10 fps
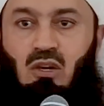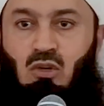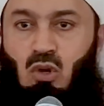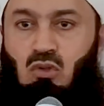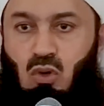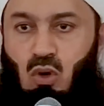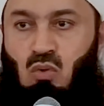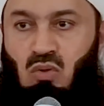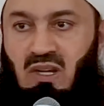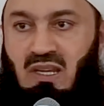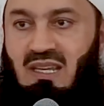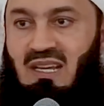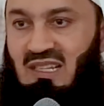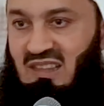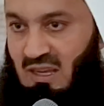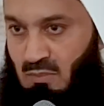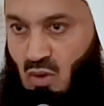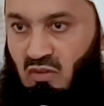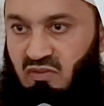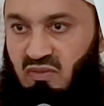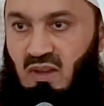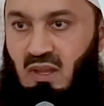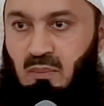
not only cut them off,